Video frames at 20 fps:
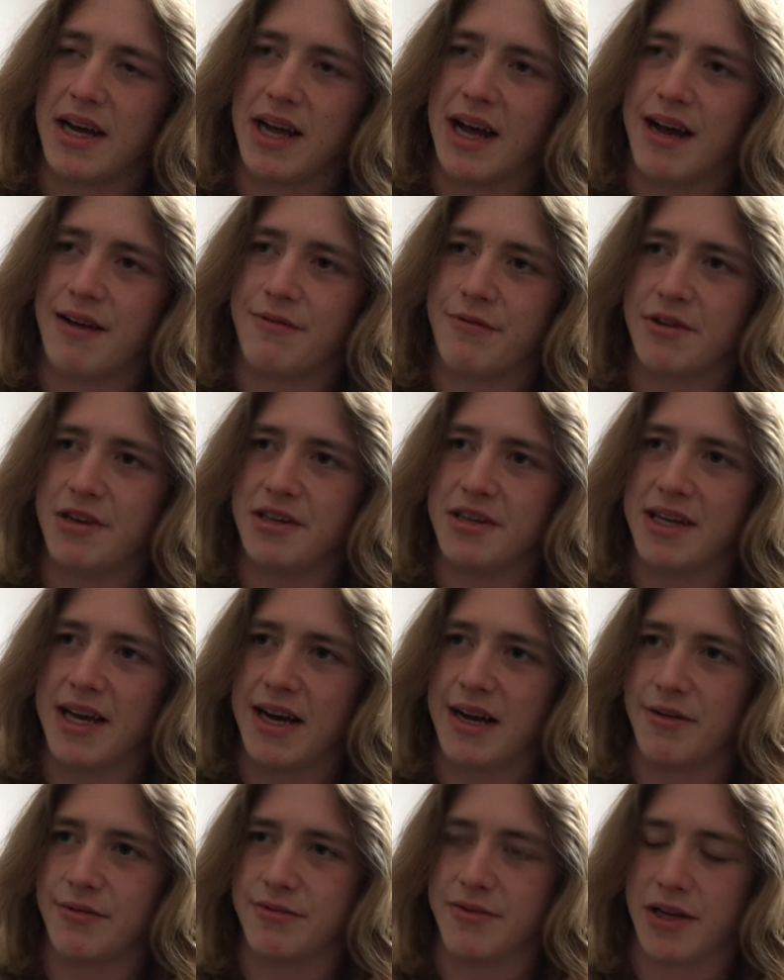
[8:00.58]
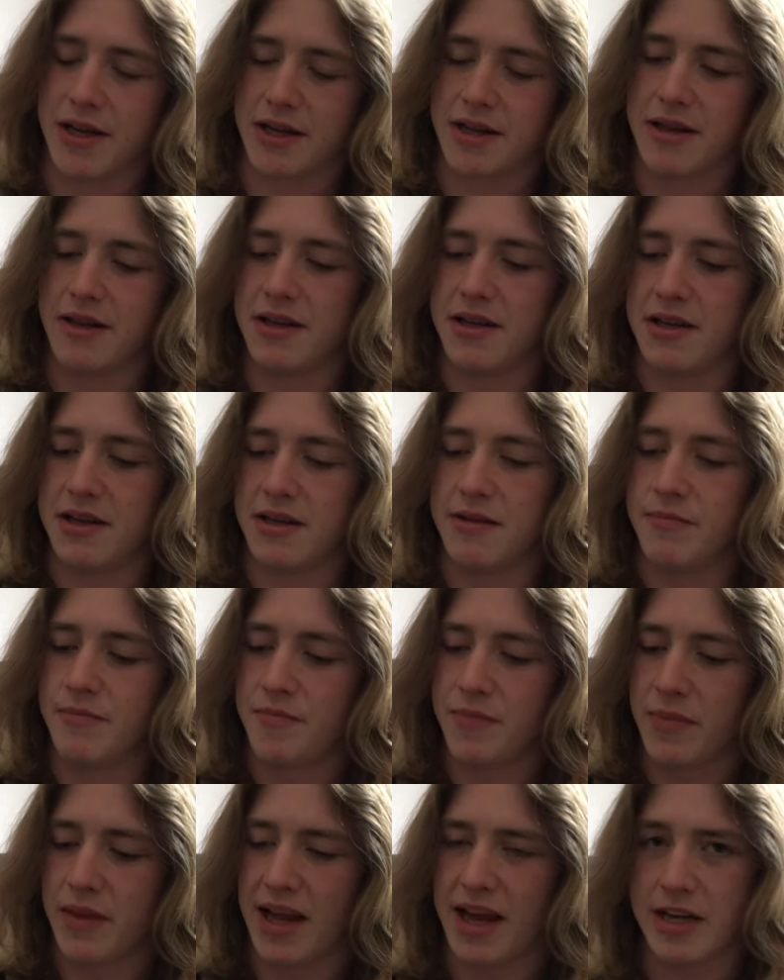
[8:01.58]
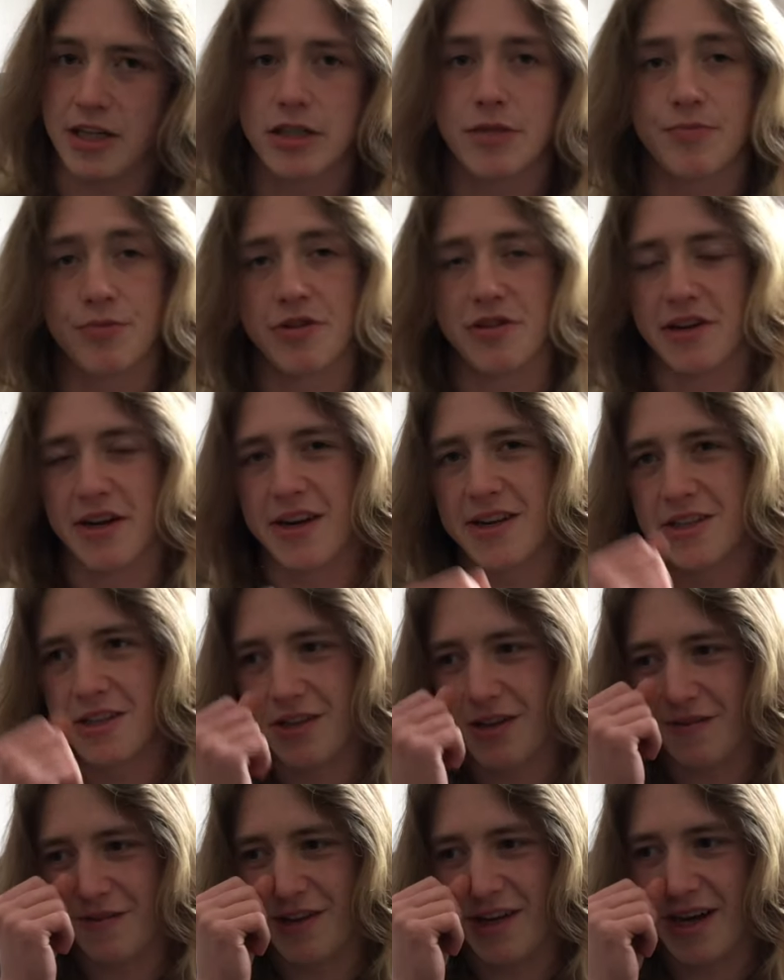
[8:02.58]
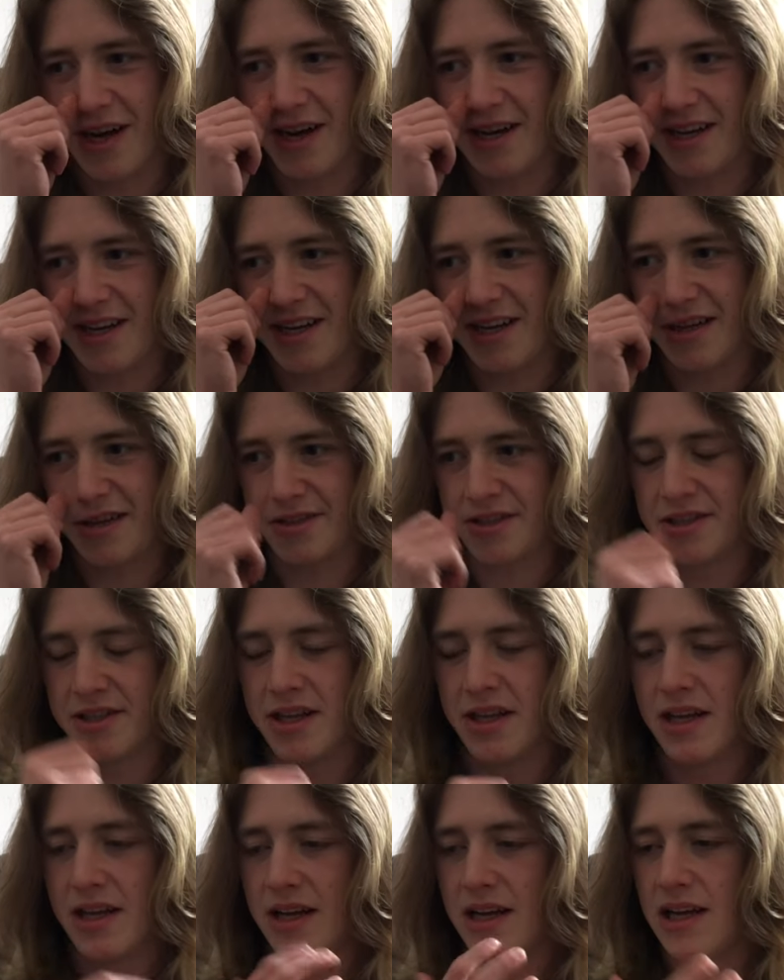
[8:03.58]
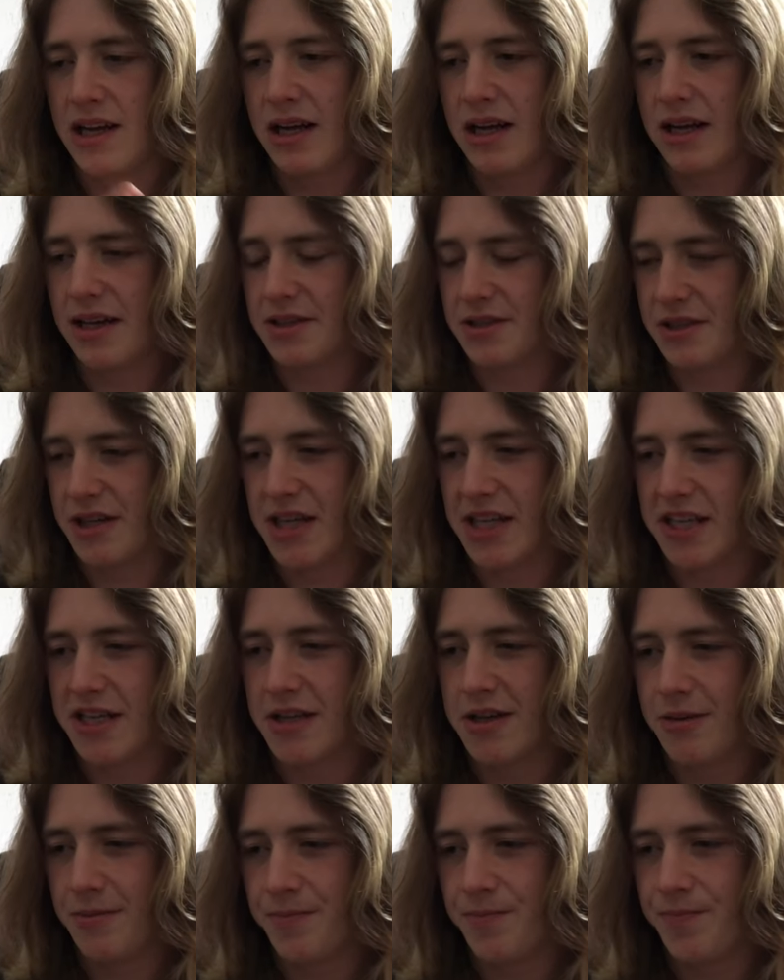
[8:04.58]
have written down, like the explanation of the ideas, as like,